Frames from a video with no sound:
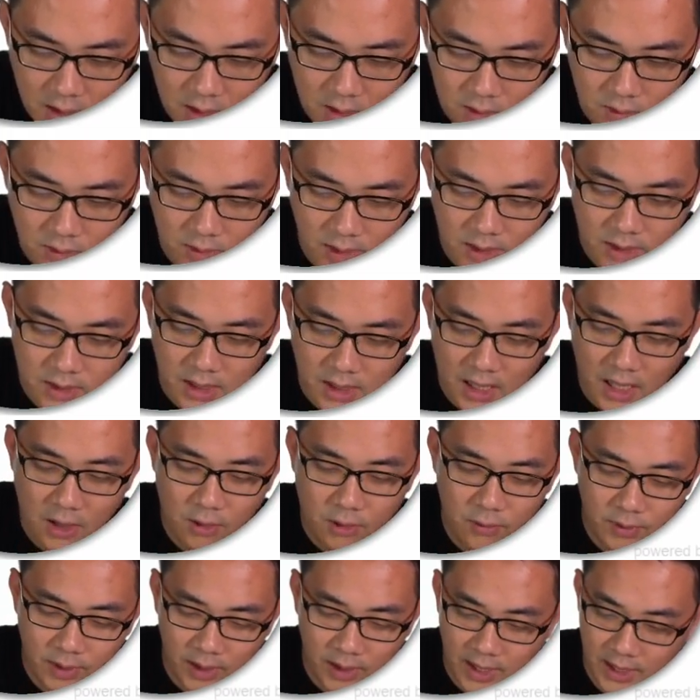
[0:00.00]
So that's how
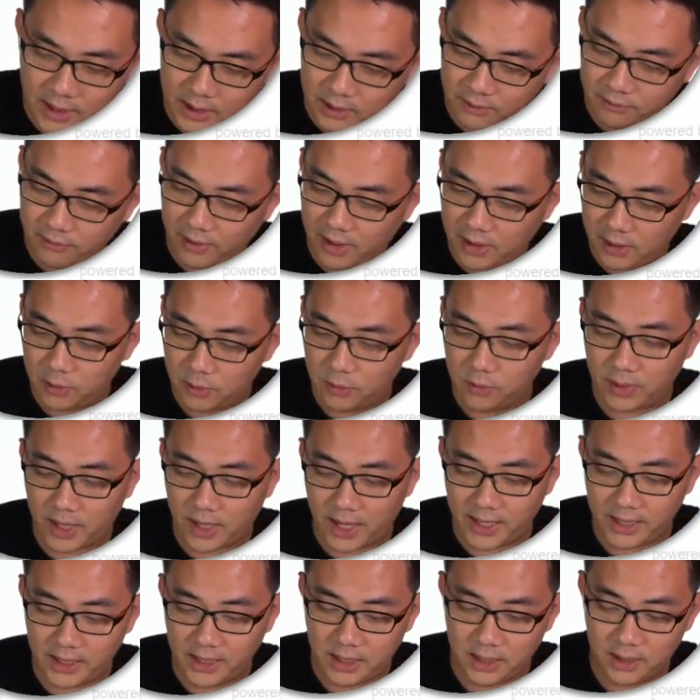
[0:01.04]
we get the value
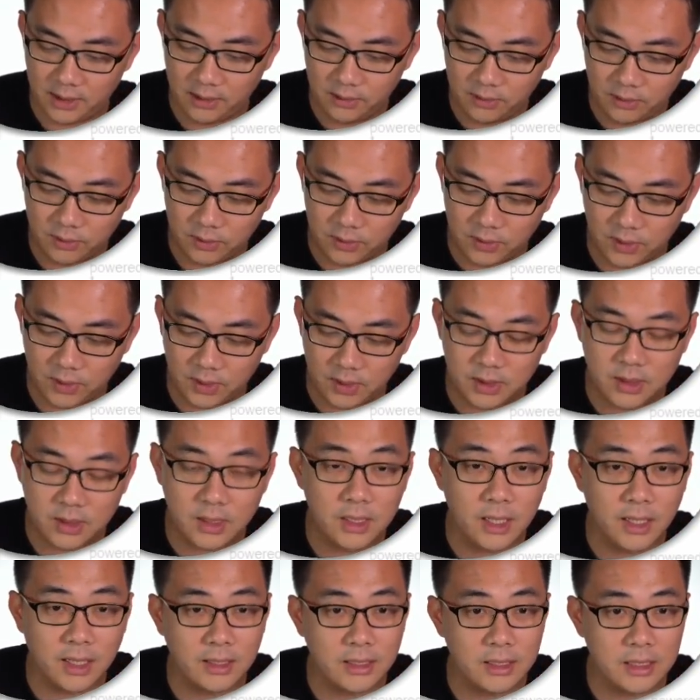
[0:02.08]
9 here. As you can see
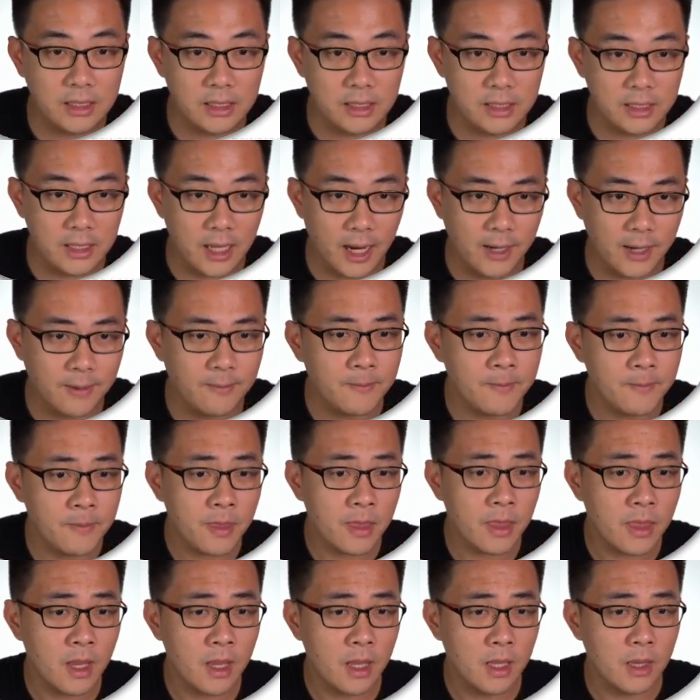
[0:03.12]
that this is 9,
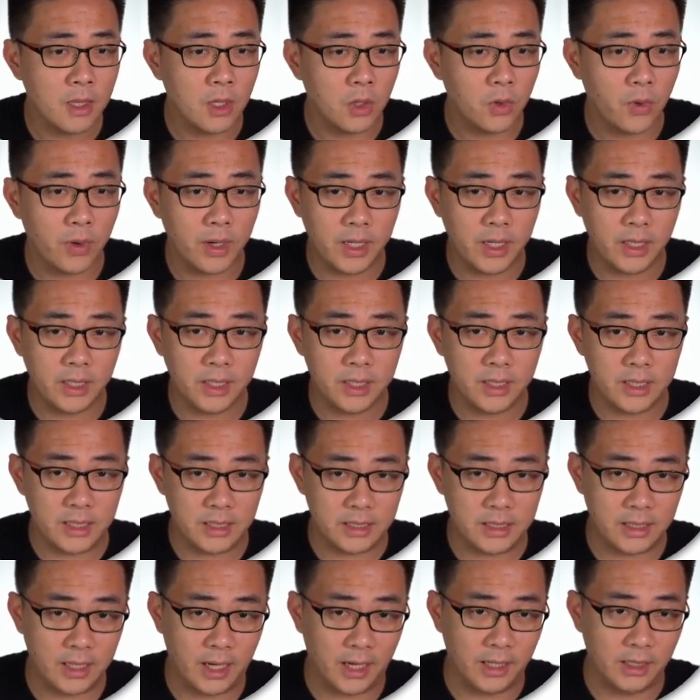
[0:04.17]
the gradient here
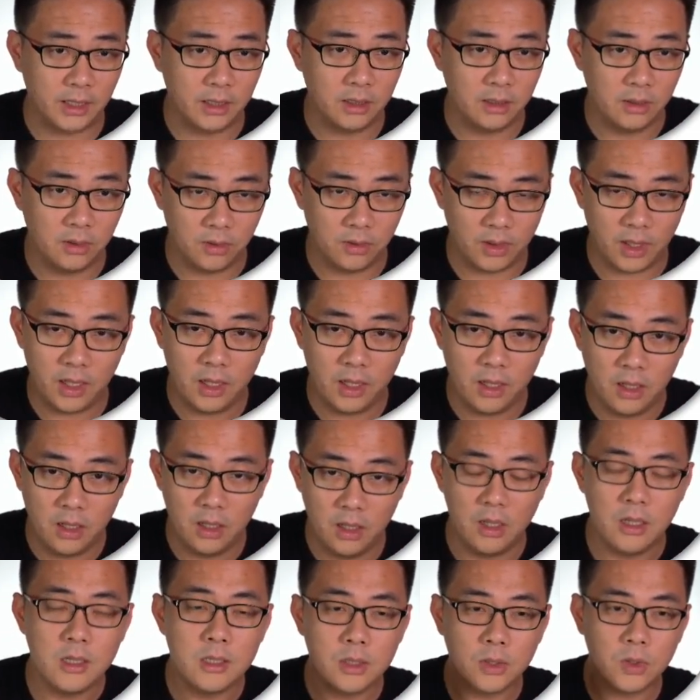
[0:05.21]
is 9. Okay,
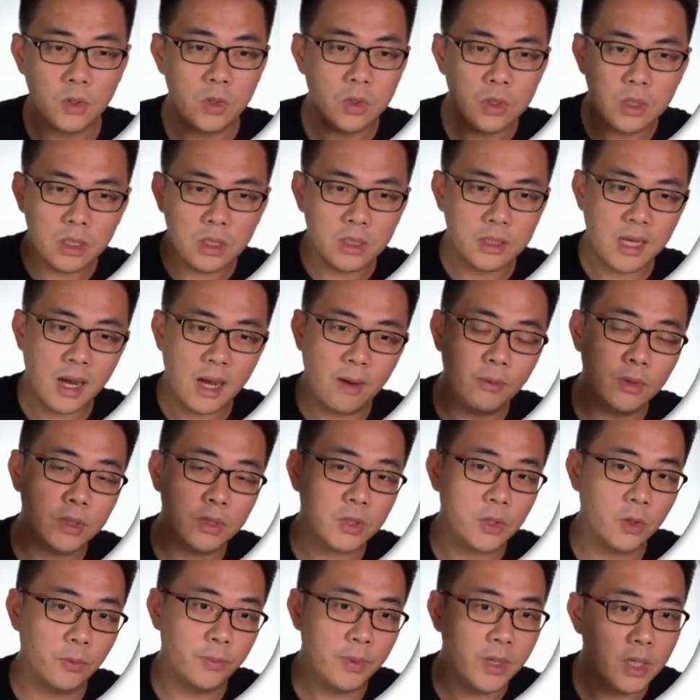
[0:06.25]
so it's upward
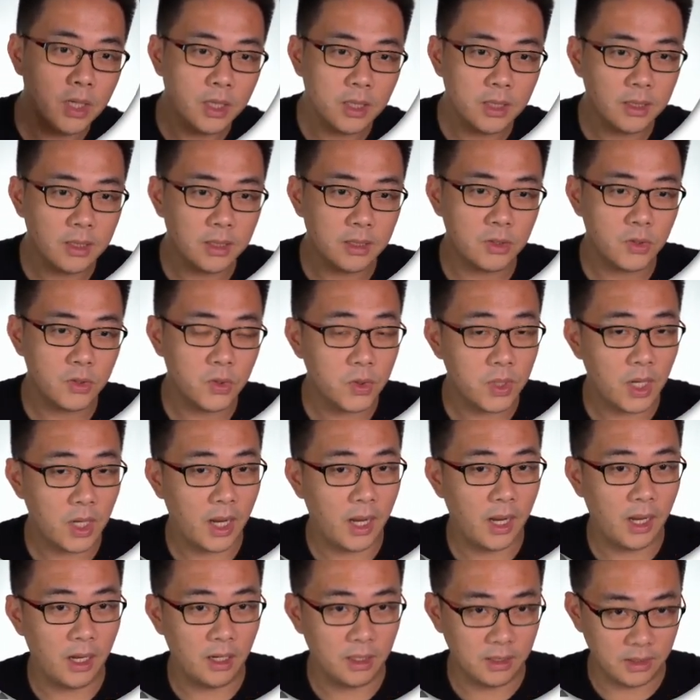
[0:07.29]
sloping, so
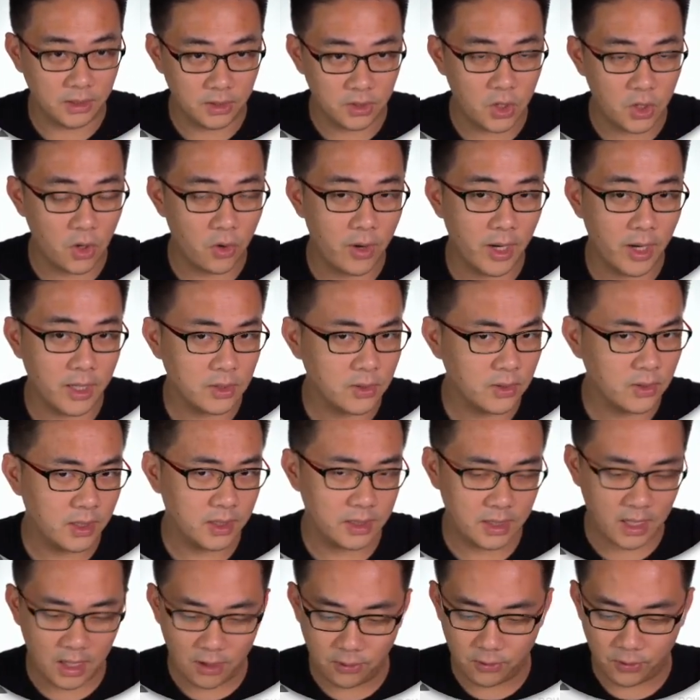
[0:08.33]
it's correct. So
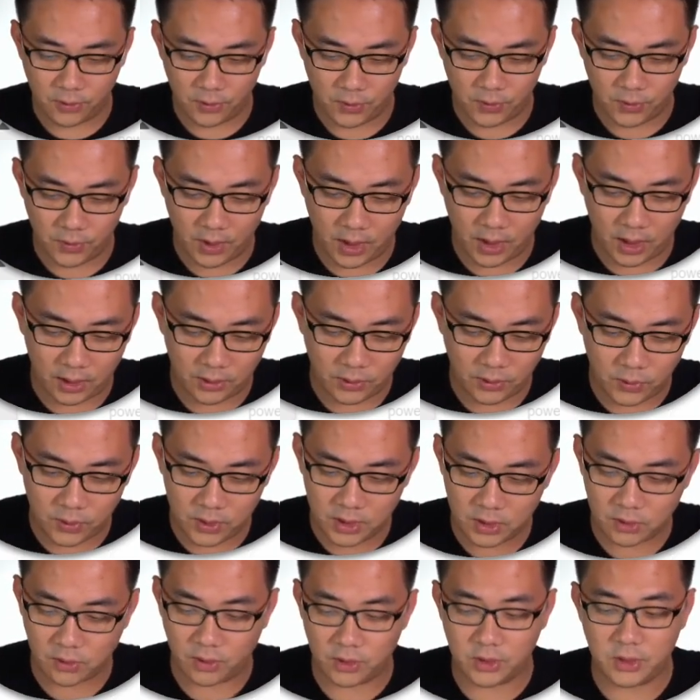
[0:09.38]
that's how you do
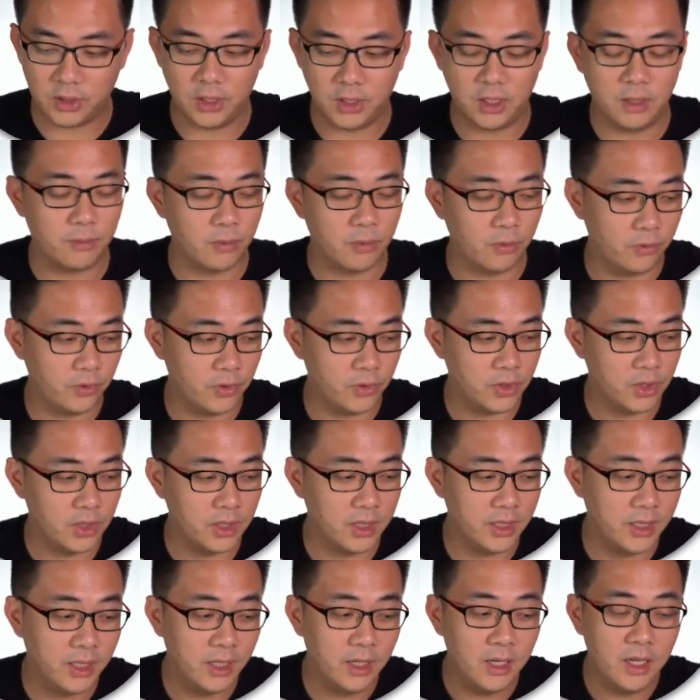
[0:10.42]
this question here
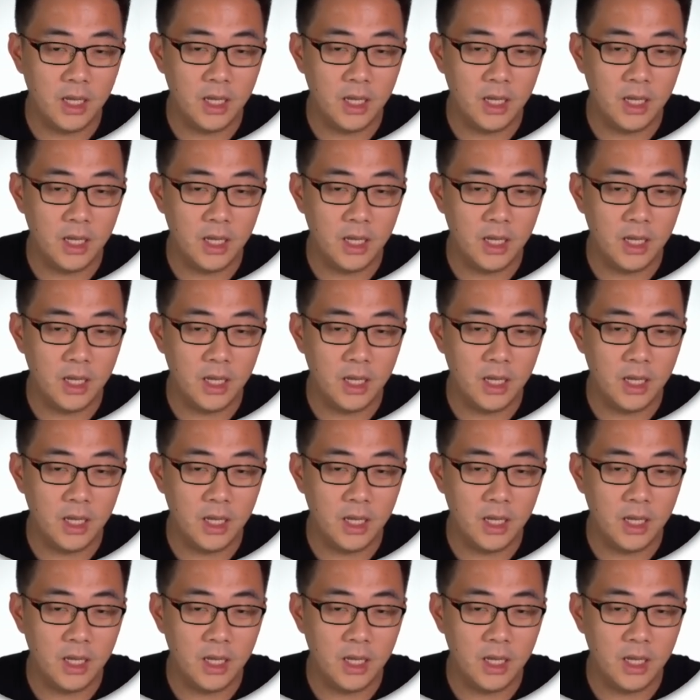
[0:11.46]
proficiently.